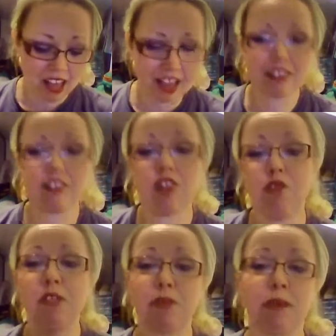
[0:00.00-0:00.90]
It's so
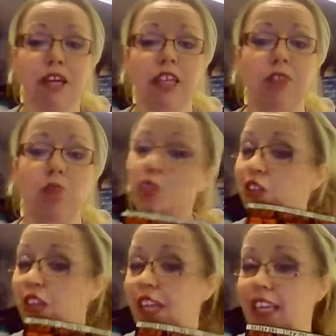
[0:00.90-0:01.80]
much better. We
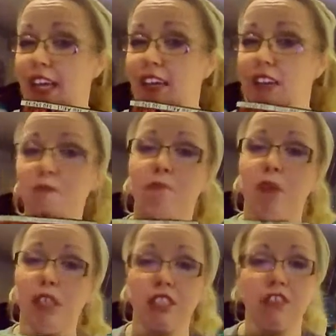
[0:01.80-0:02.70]
don't get it yet,
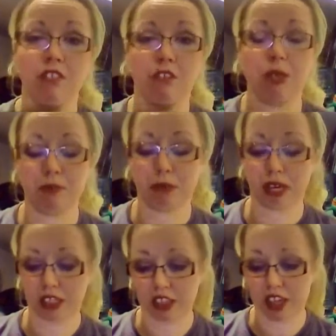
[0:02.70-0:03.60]
but it is so much
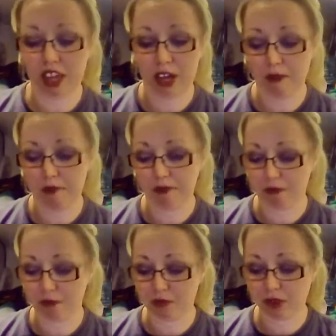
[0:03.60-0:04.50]
better.
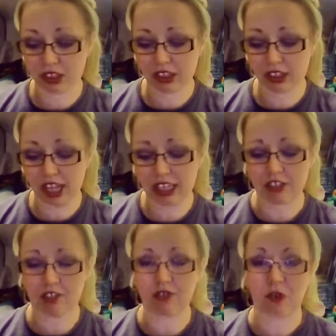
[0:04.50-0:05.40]
That
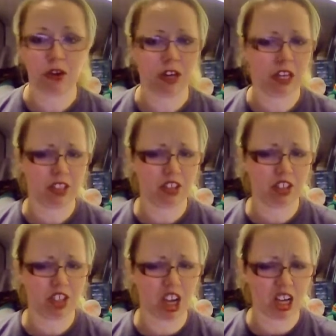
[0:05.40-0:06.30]
is for a later
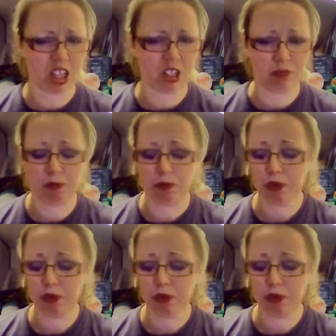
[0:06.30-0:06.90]
time.